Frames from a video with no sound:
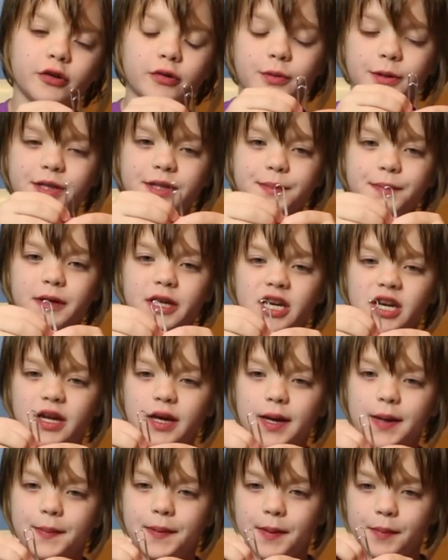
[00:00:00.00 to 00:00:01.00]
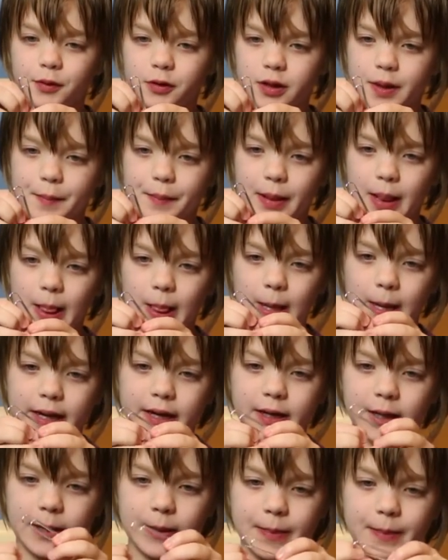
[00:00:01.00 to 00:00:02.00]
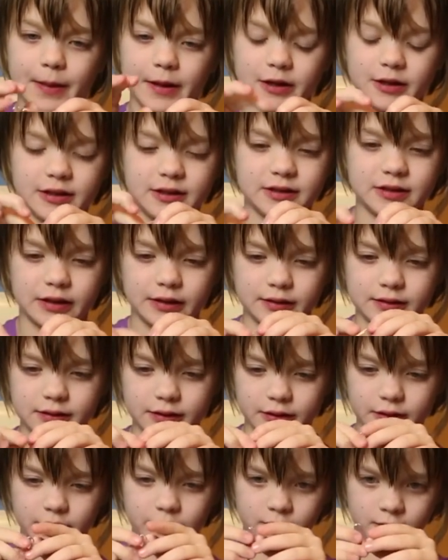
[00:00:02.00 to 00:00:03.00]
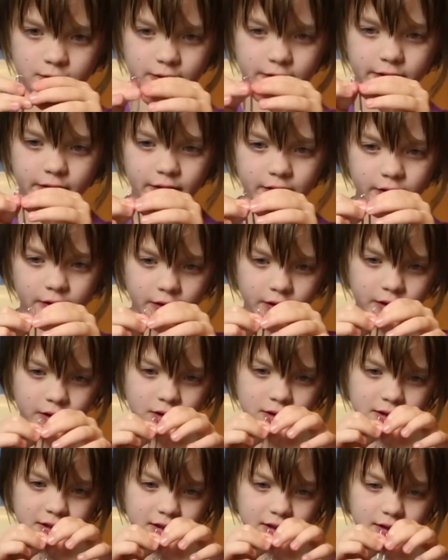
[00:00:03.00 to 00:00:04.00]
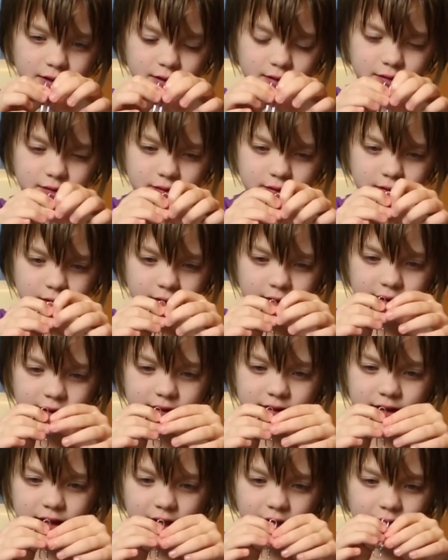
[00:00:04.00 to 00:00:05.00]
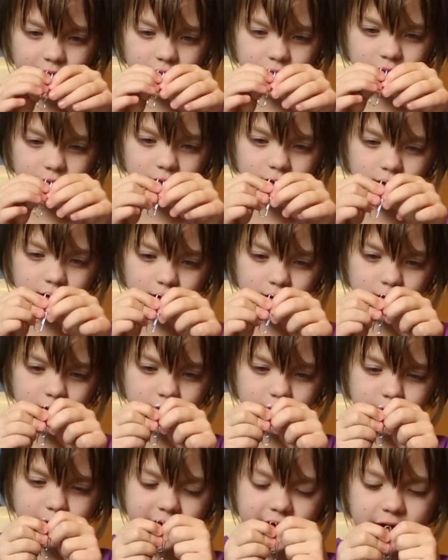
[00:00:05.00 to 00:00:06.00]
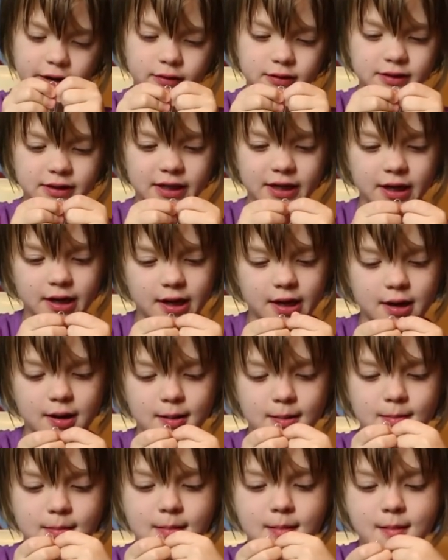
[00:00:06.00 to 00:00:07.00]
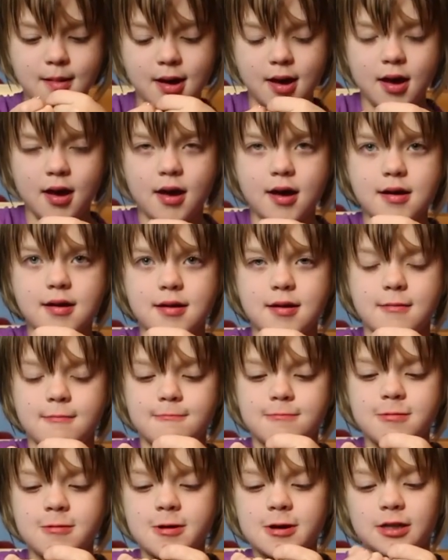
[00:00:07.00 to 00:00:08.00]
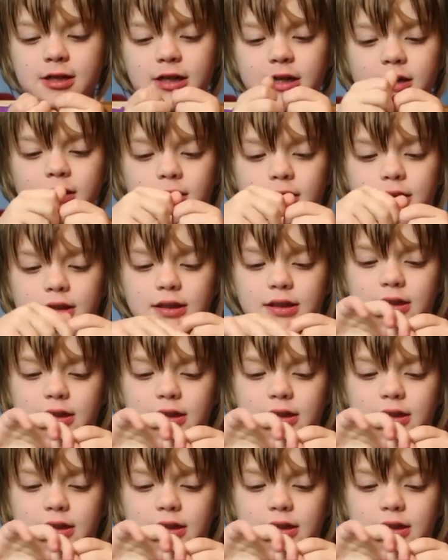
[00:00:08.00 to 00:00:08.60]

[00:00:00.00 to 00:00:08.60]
to do is bend a paperclip like this. So take this end, um, the outside end, and pull it down